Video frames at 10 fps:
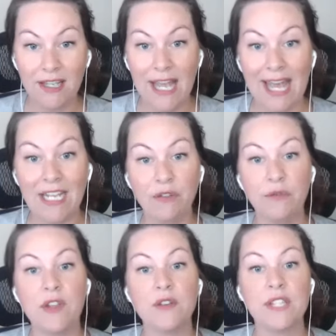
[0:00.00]
And it
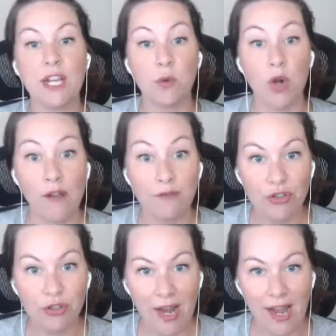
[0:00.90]
feels like we're off
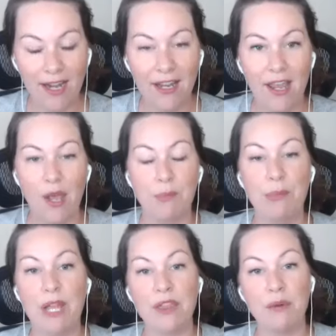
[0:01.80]
track.
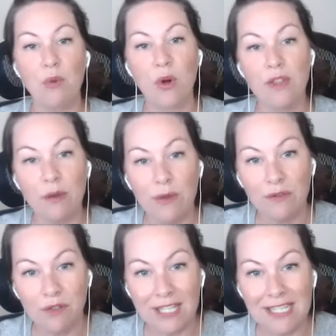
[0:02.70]
But the more that
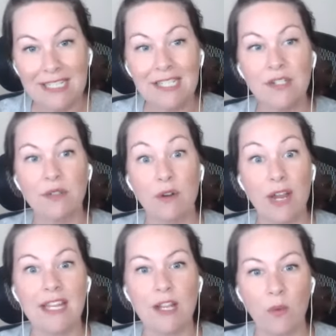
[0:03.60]
we've leaned into,
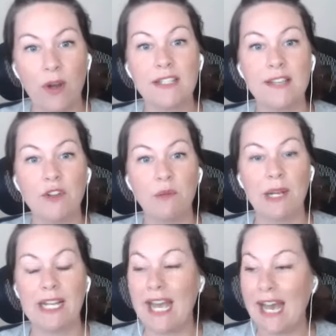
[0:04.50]
okay, like where's
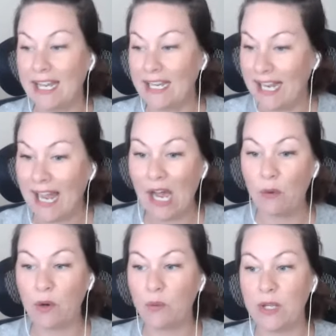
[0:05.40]
everybody at and how
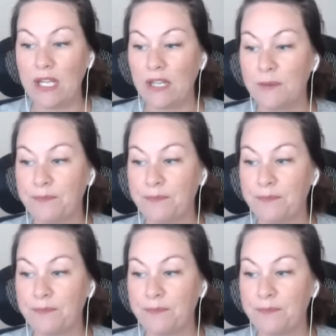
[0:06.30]
are we,